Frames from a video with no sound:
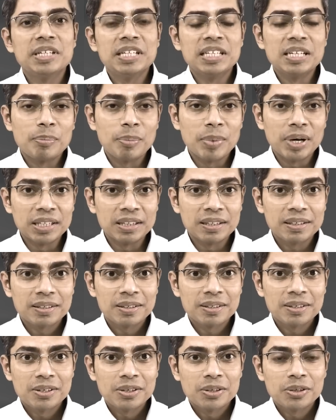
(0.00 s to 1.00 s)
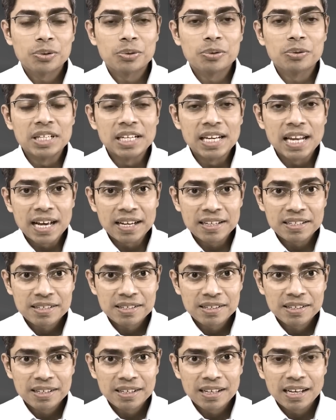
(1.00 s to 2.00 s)
in a month, to relax
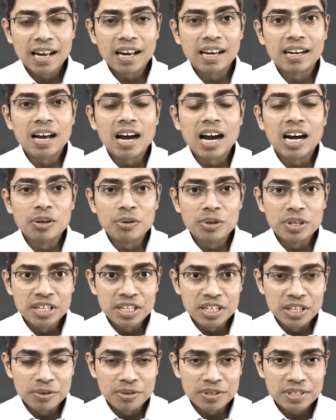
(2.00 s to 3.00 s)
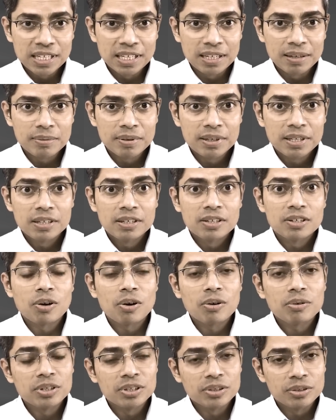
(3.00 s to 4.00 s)
and unwind yourself,
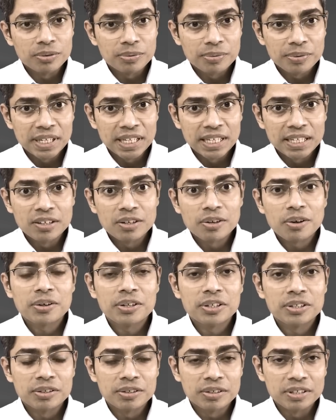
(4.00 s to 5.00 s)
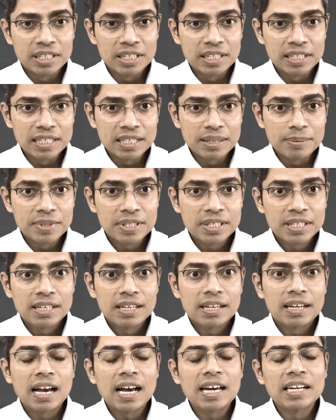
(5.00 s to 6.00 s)
talk with your friend, talk with your relatives,
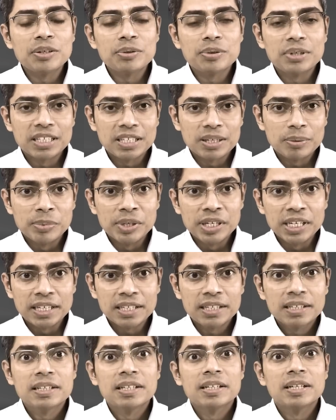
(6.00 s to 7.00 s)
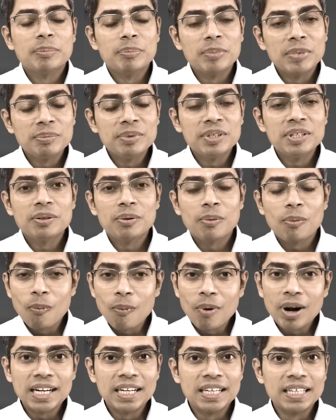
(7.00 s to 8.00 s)
and you take a break, maybe
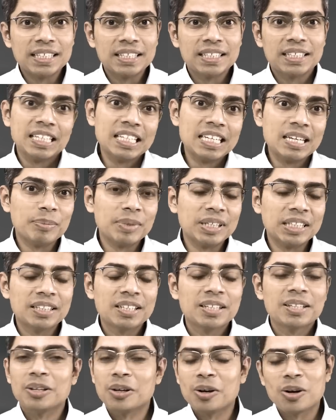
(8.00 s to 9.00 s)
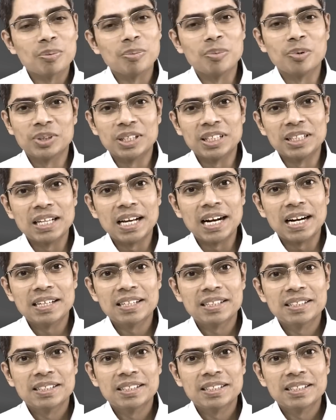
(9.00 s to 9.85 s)
1 day in a month, not more than that.